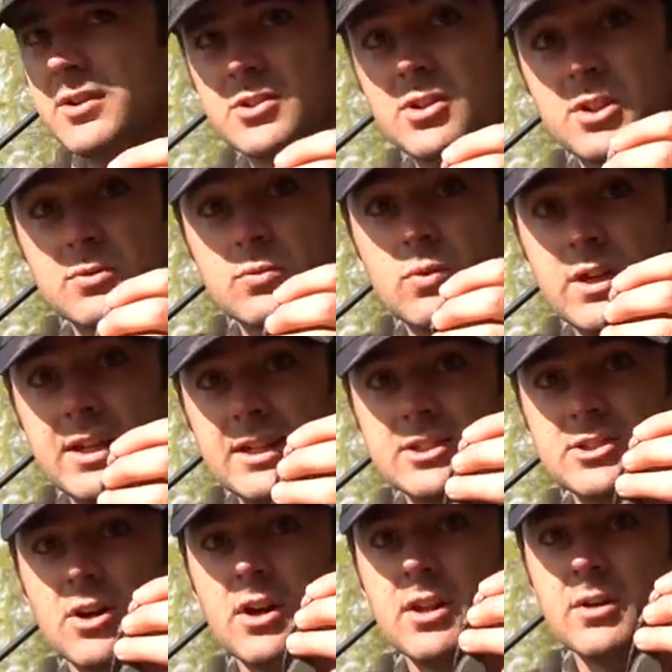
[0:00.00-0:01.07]
hand side is really
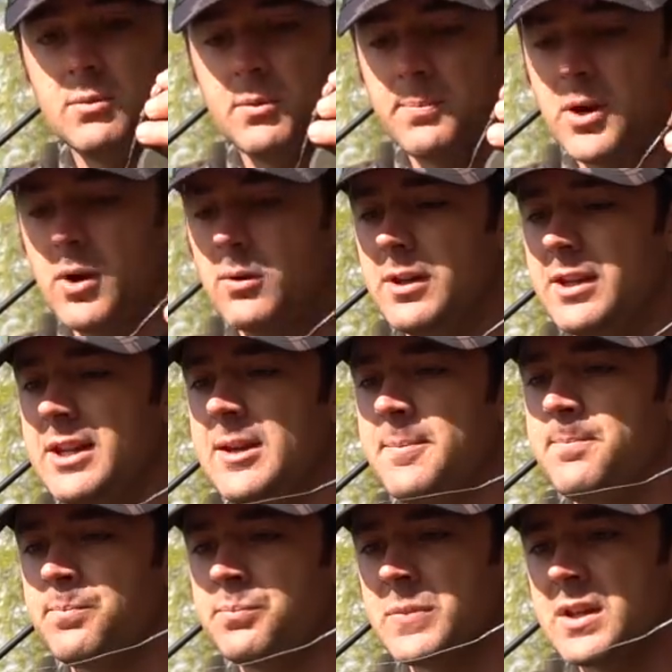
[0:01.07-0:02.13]
tight that we're poling
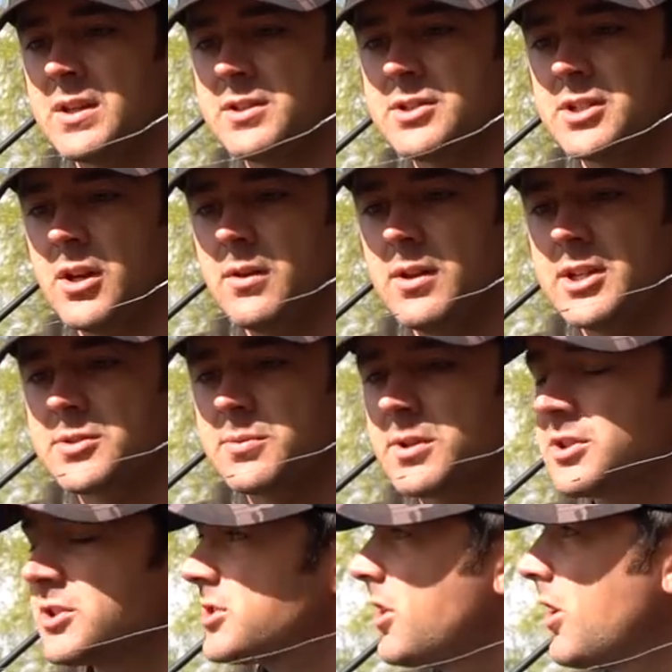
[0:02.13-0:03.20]
in. So this one
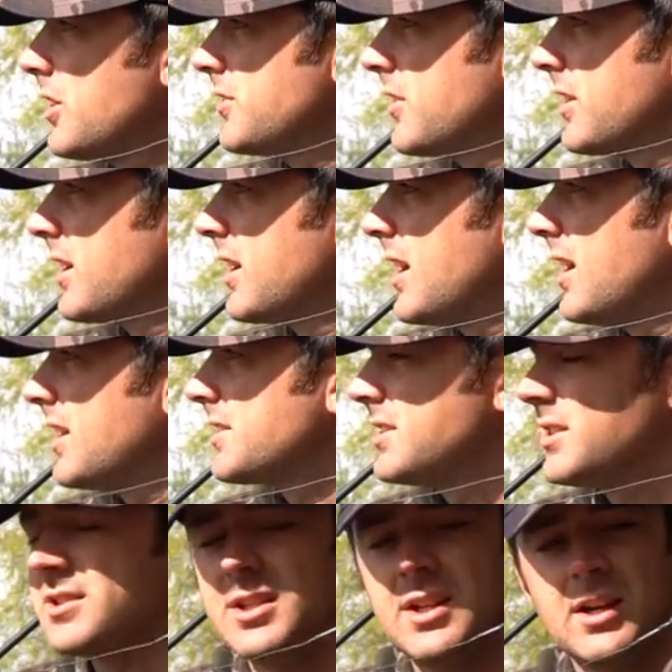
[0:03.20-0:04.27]
is as tight as I can cast
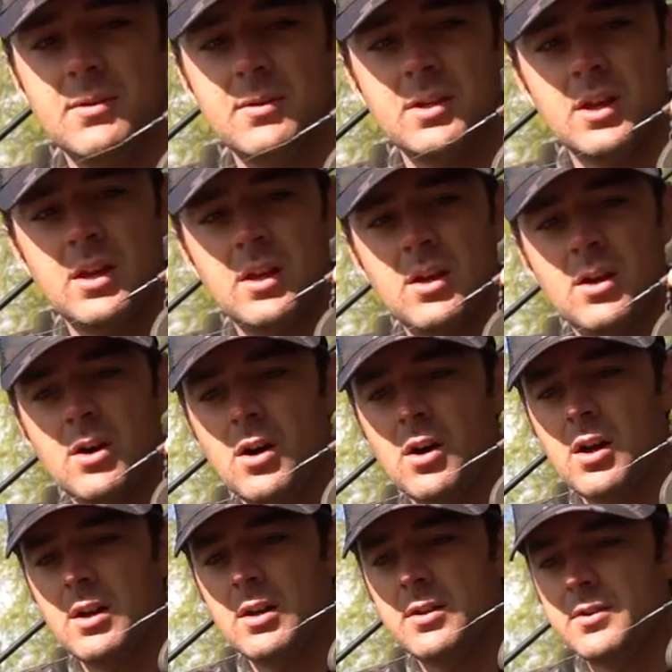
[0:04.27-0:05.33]
it to that
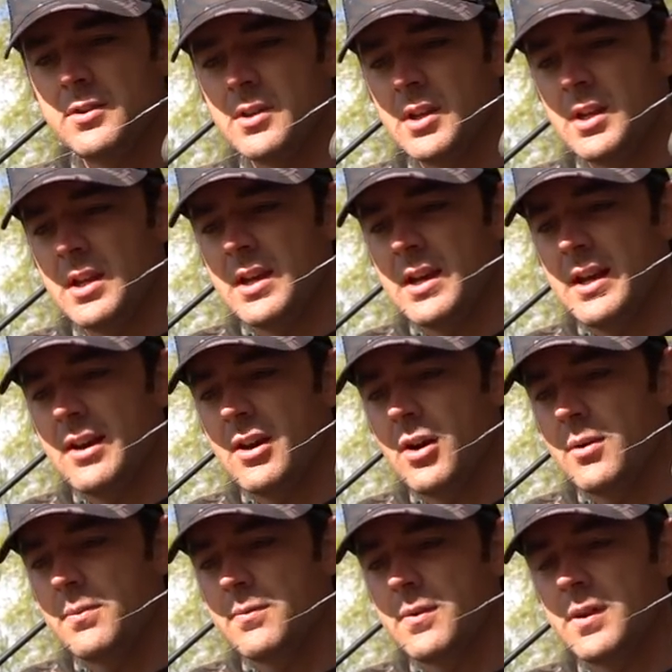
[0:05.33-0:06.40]
island and
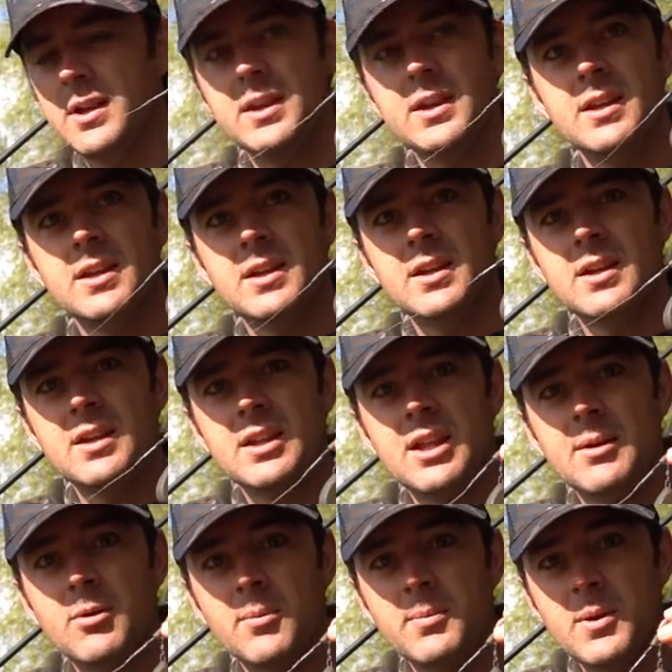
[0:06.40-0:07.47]
hopefully
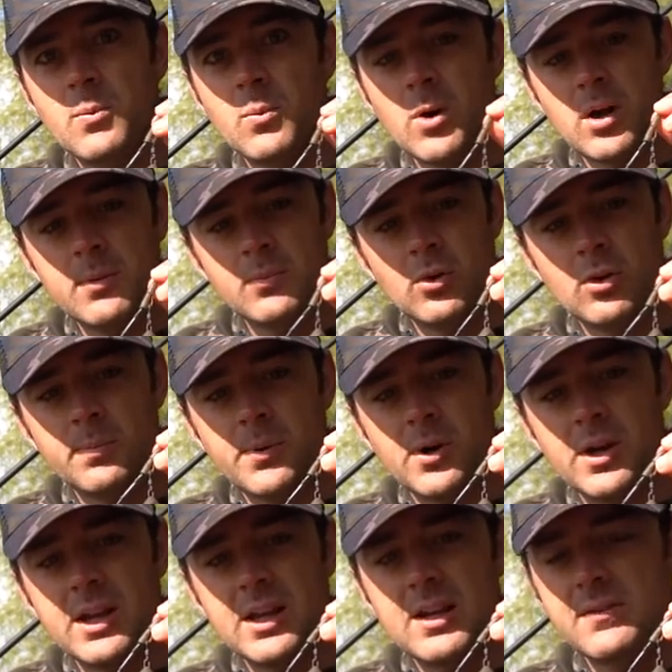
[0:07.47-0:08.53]
there might be one more
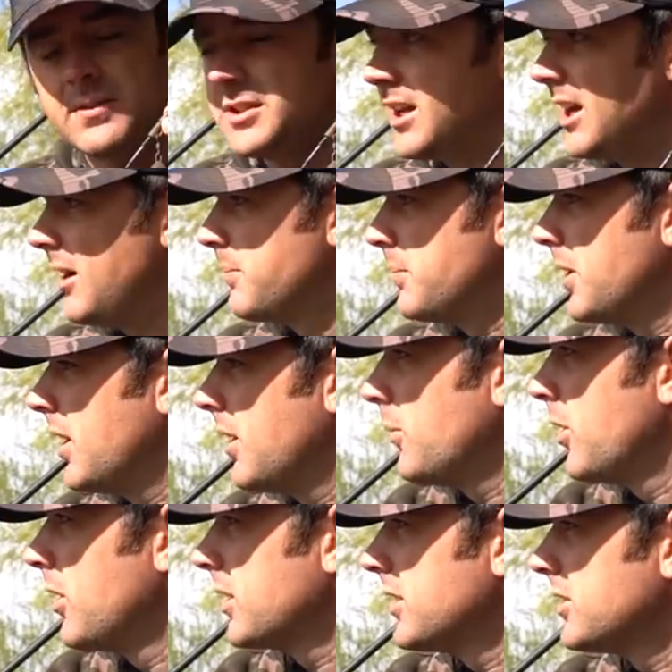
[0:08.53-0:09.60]
bite in it yet. But
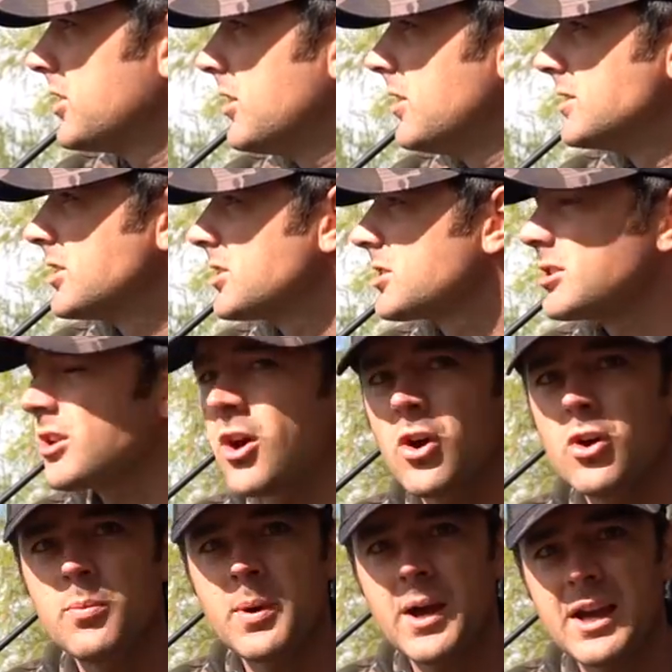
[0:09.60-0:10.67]
what I'm going to do is a
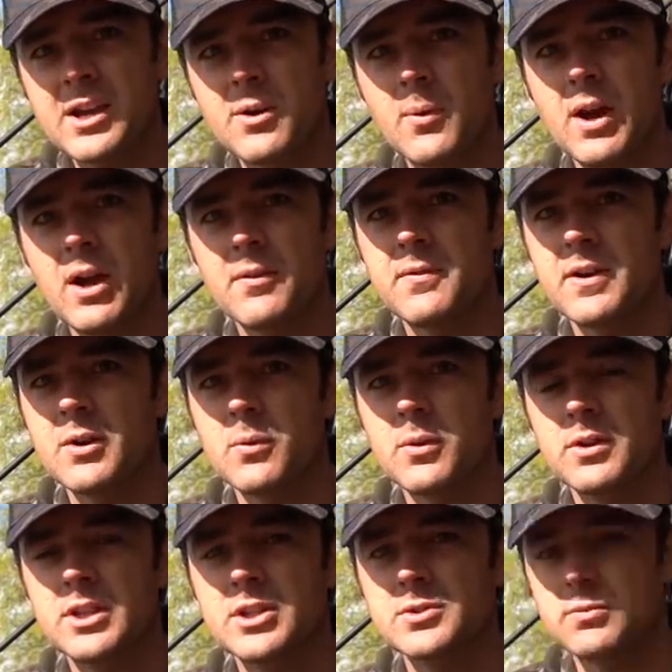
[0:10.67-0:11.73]
slow pack away I think
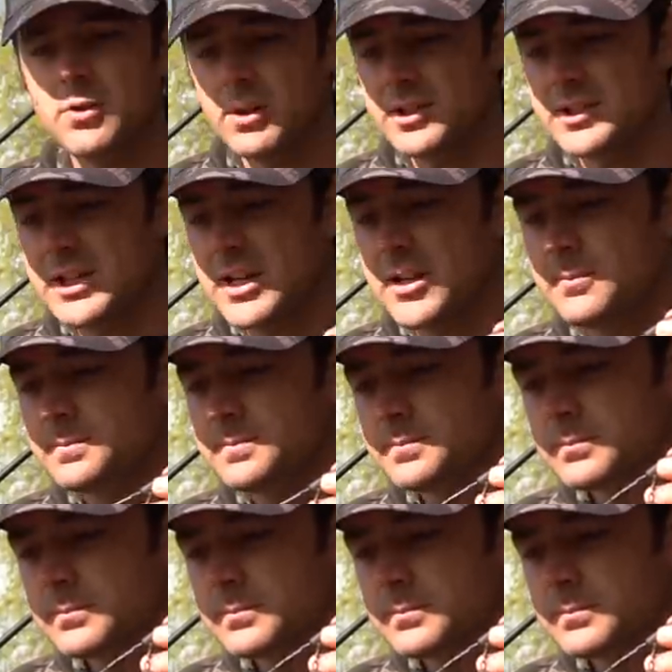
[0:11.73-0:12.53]
when this rod is out